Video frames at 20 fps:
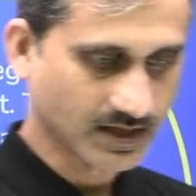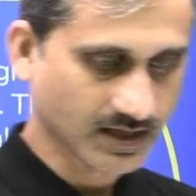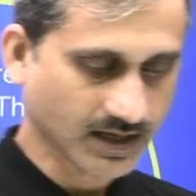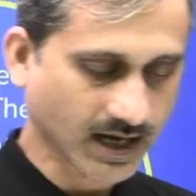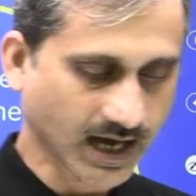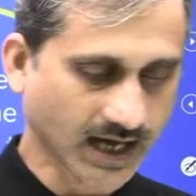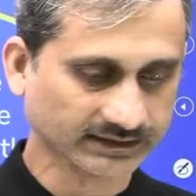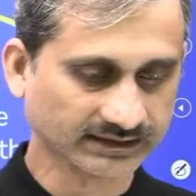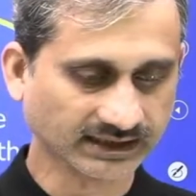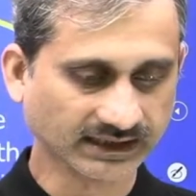
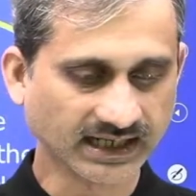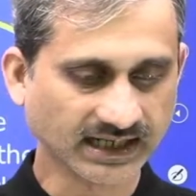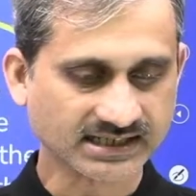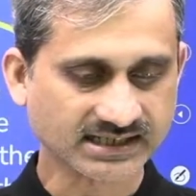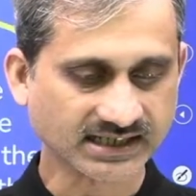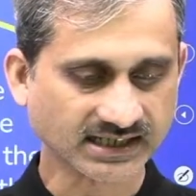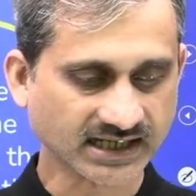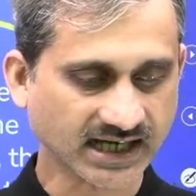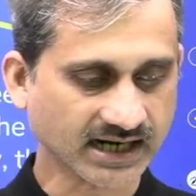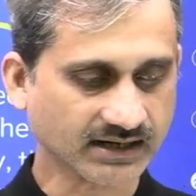Ananya
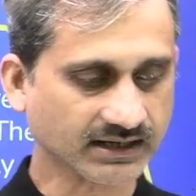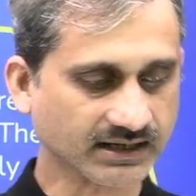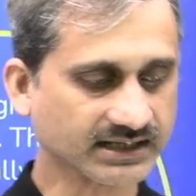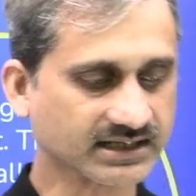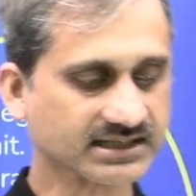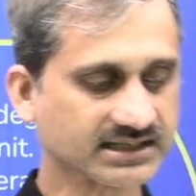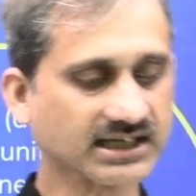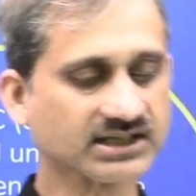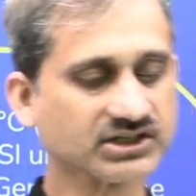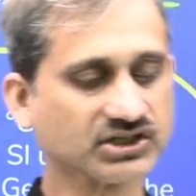Sarkar, it is
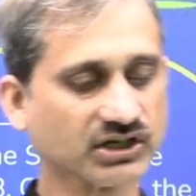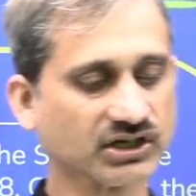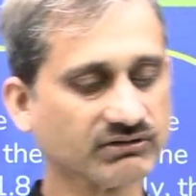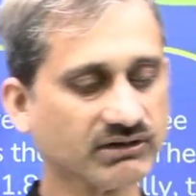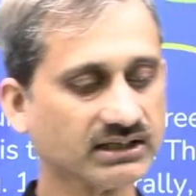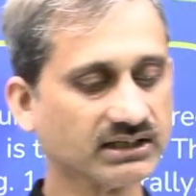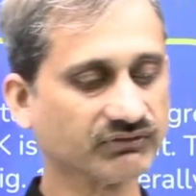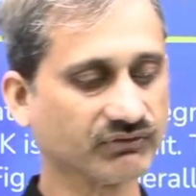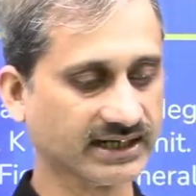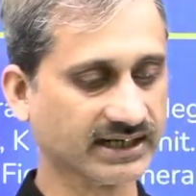a general
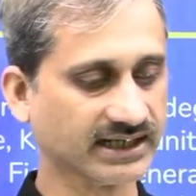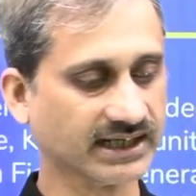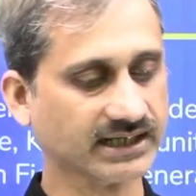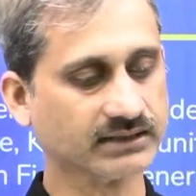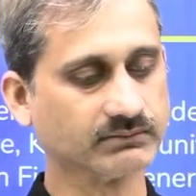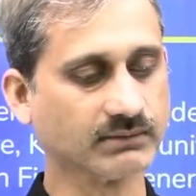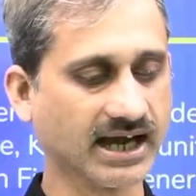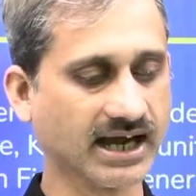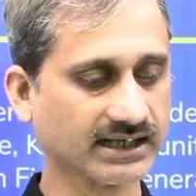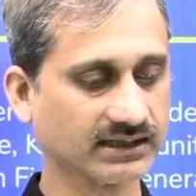trend in
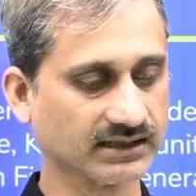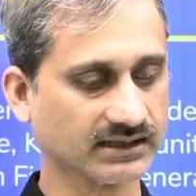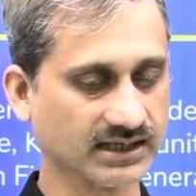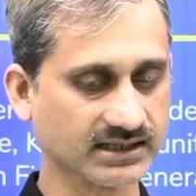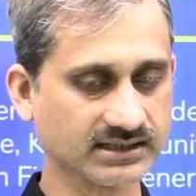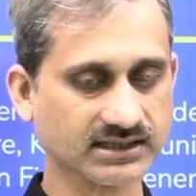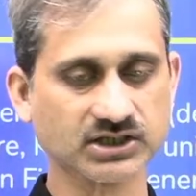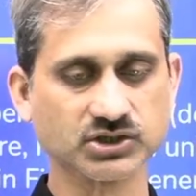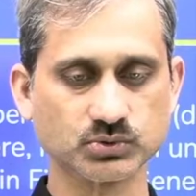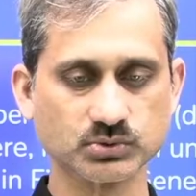my class.
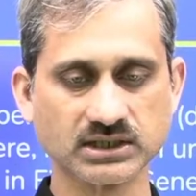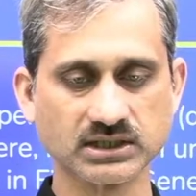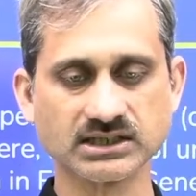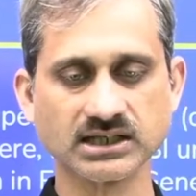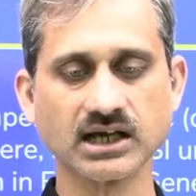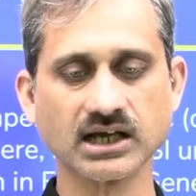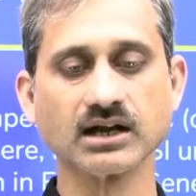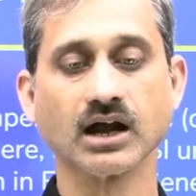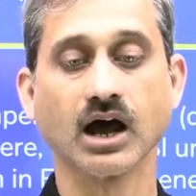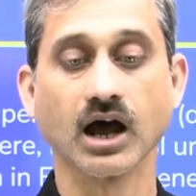The students
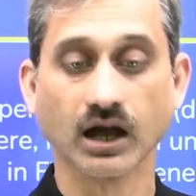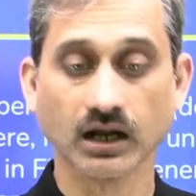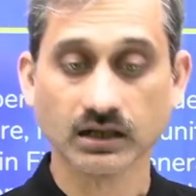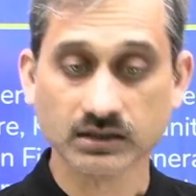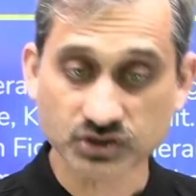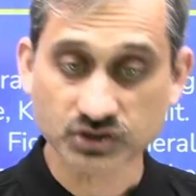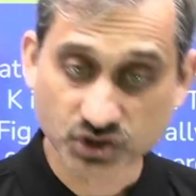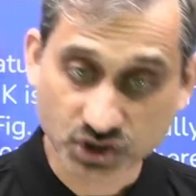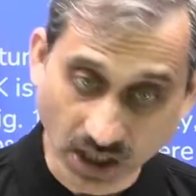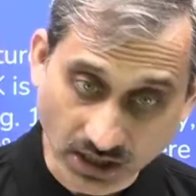are
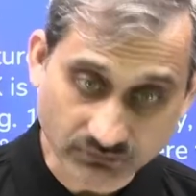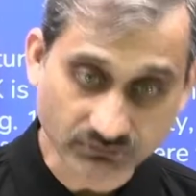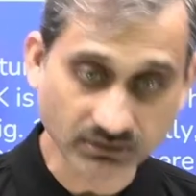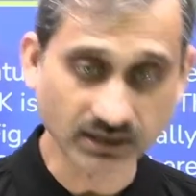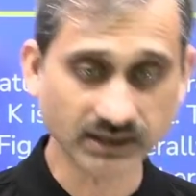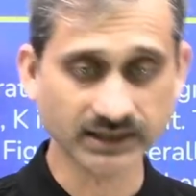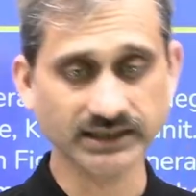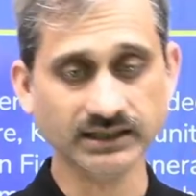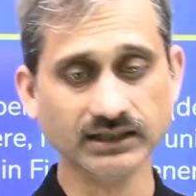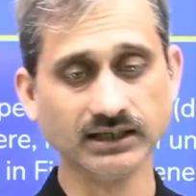
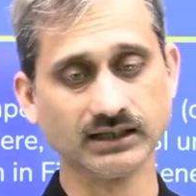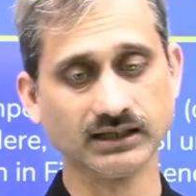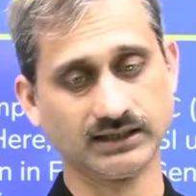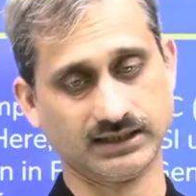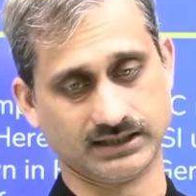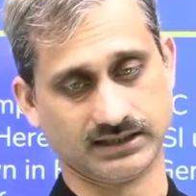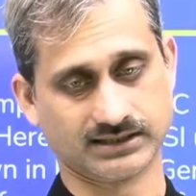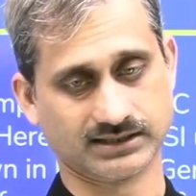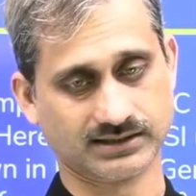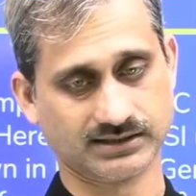generally
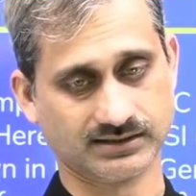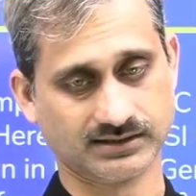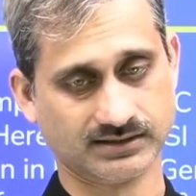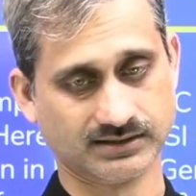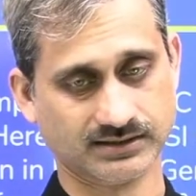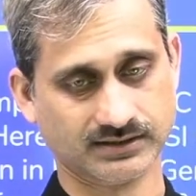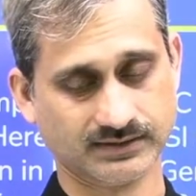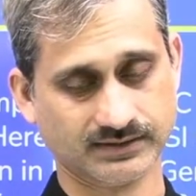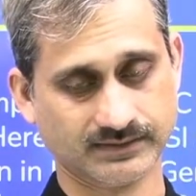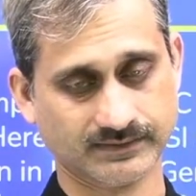less.
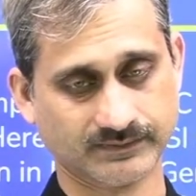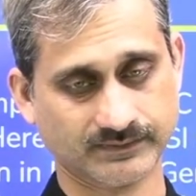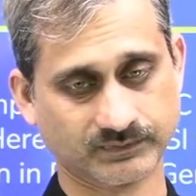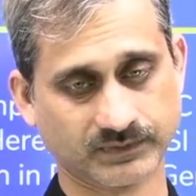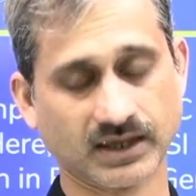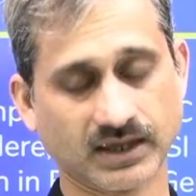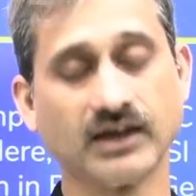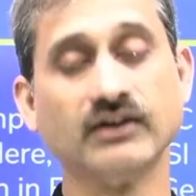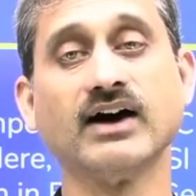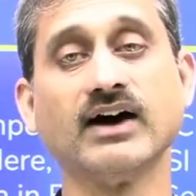
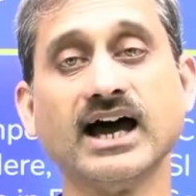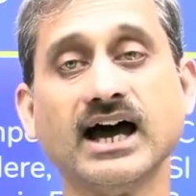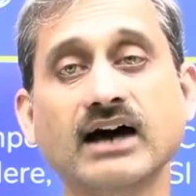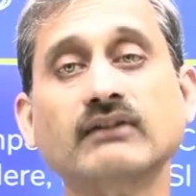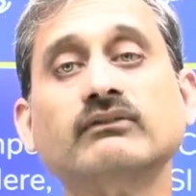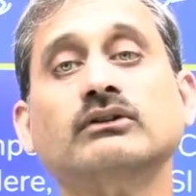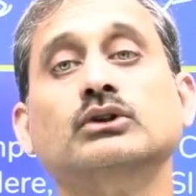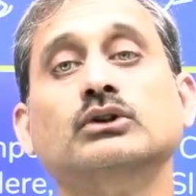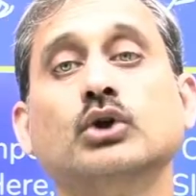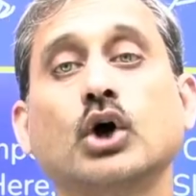If I have a
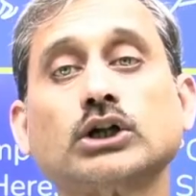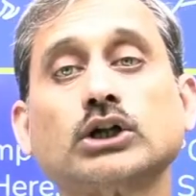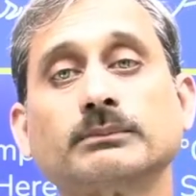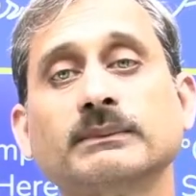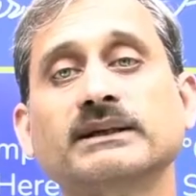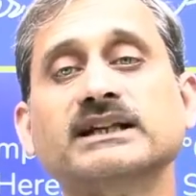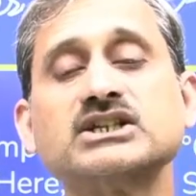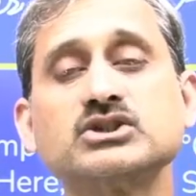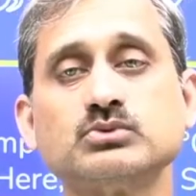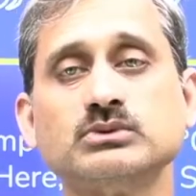lot many
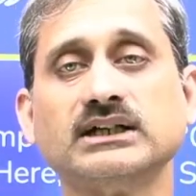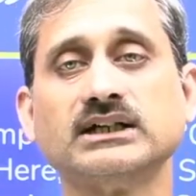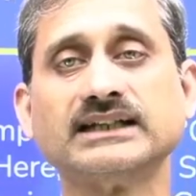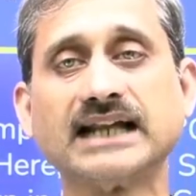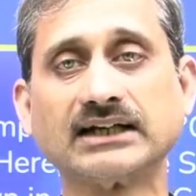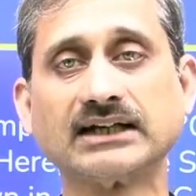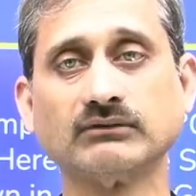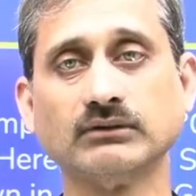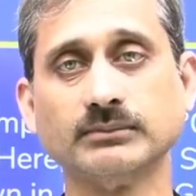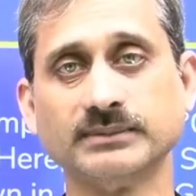students, that
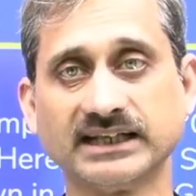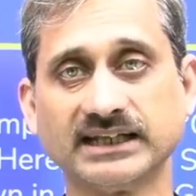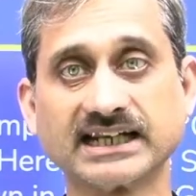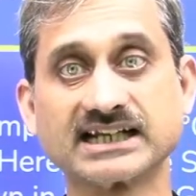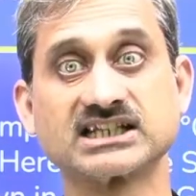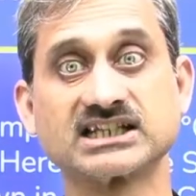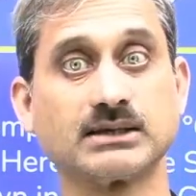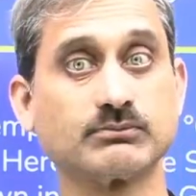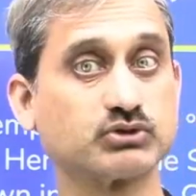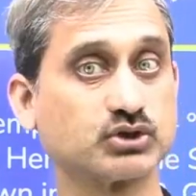will be an
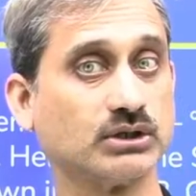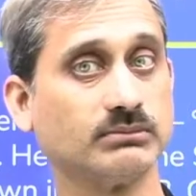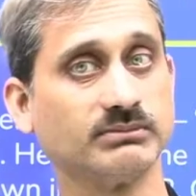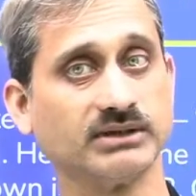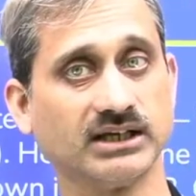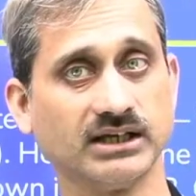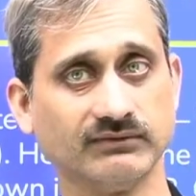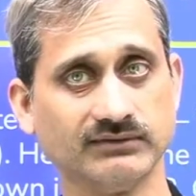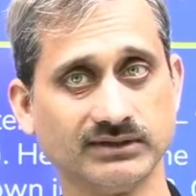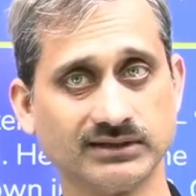exceptional
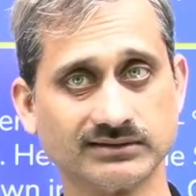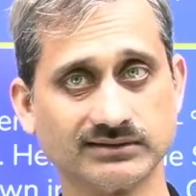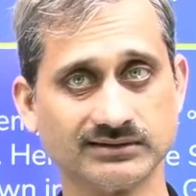behavior.